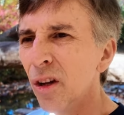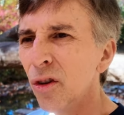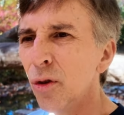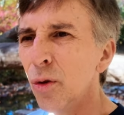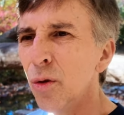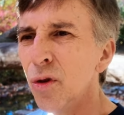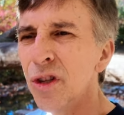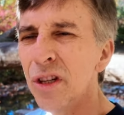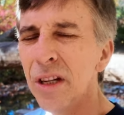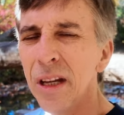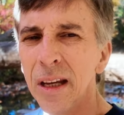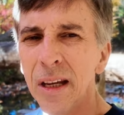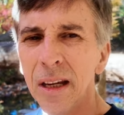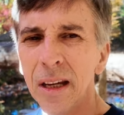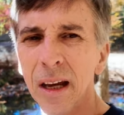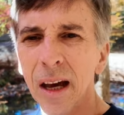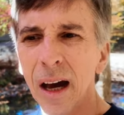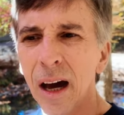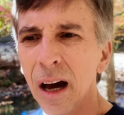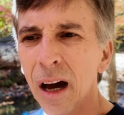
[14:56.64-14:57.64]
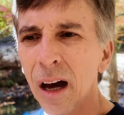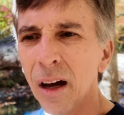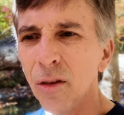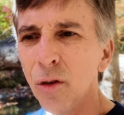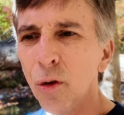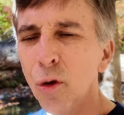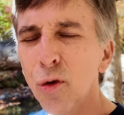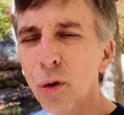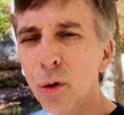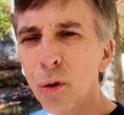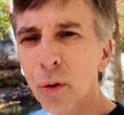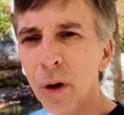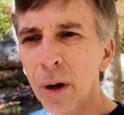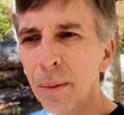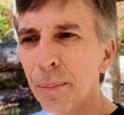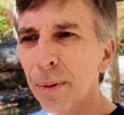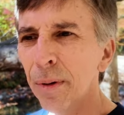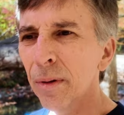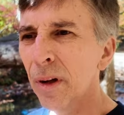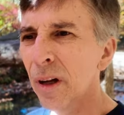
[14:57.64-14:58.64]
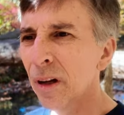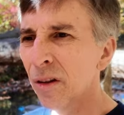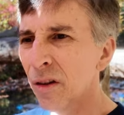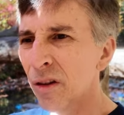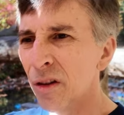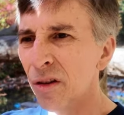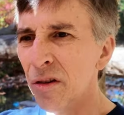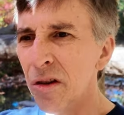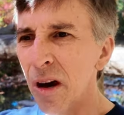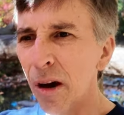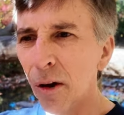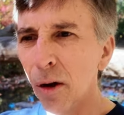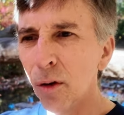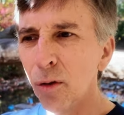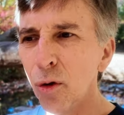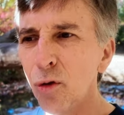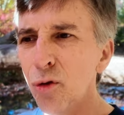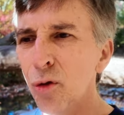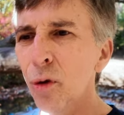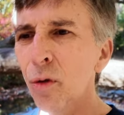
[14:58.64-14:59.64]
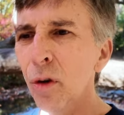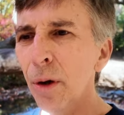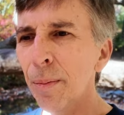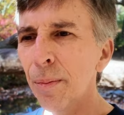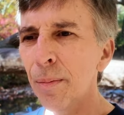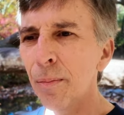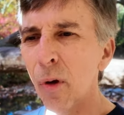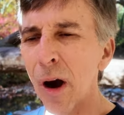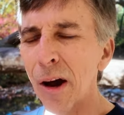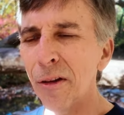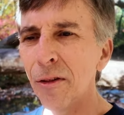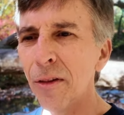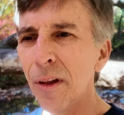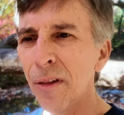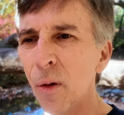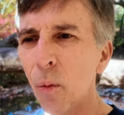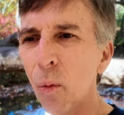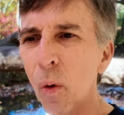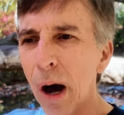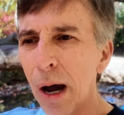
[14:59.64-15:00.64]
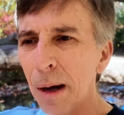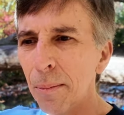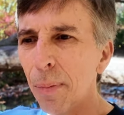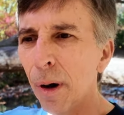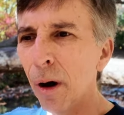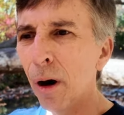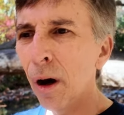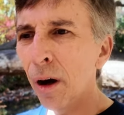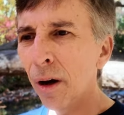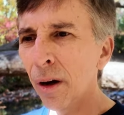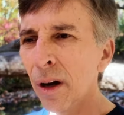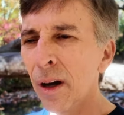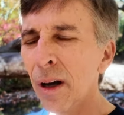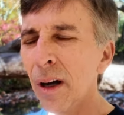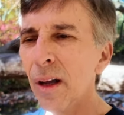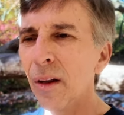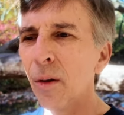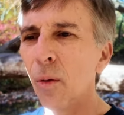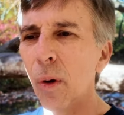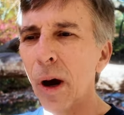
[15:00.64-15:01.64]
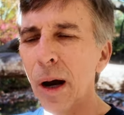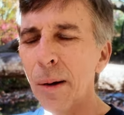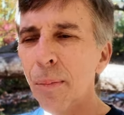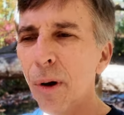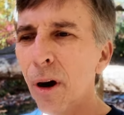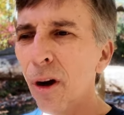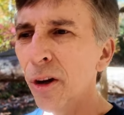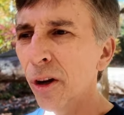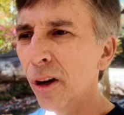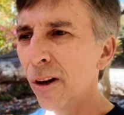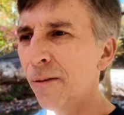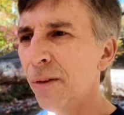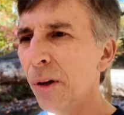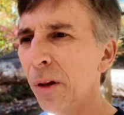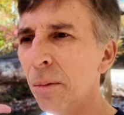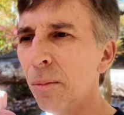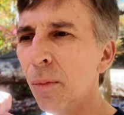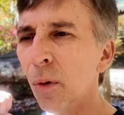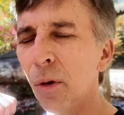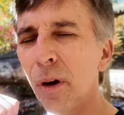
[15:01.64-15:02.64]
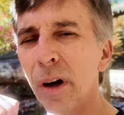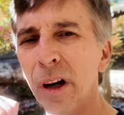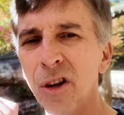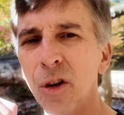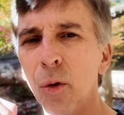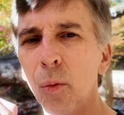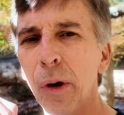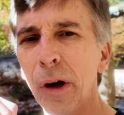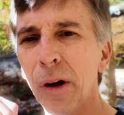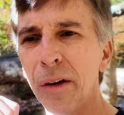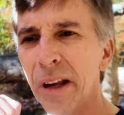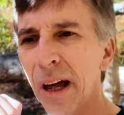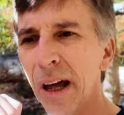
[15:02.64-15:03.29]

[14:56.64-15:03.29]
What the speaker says: use the neutral grip, narrow neutral grip rather than the wide bar. Wide bar, you're gonna feel it more in your rear